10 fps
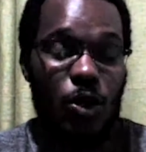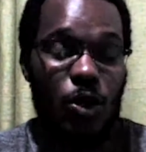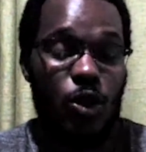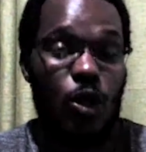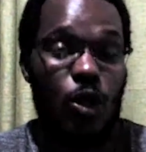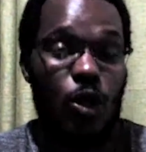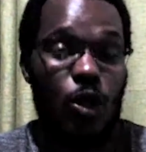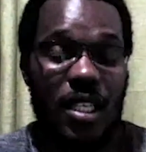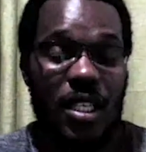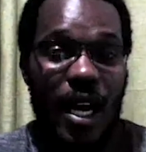to me,
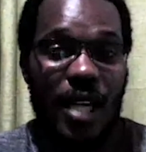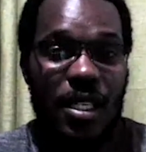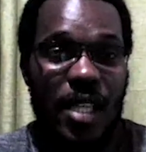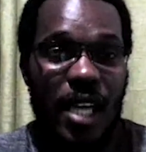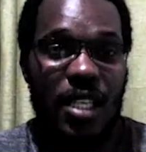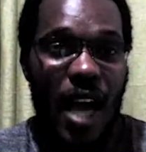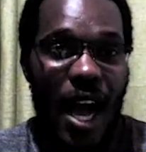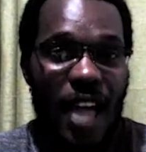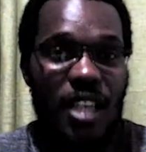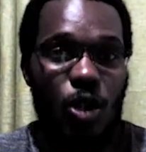
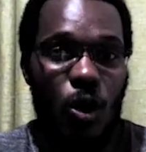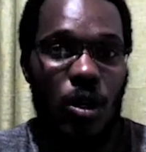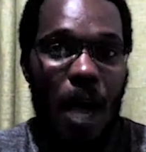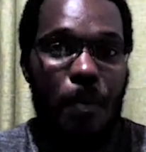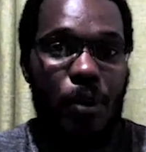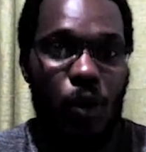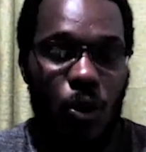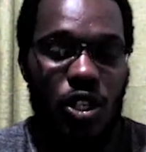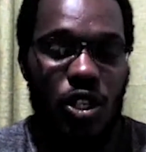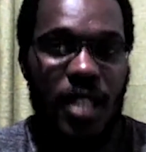that
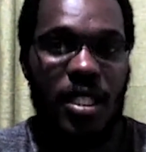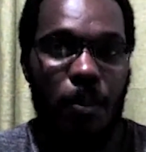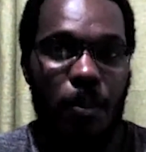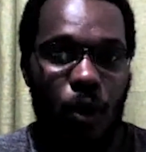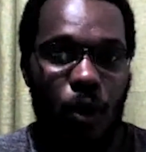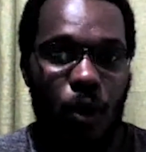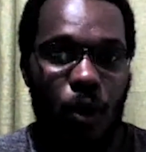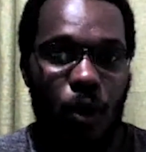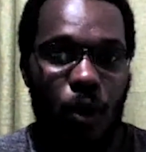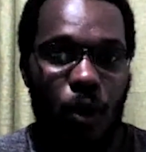hands-on approach and
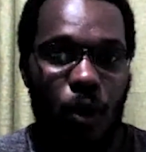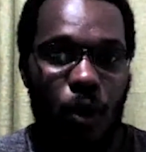support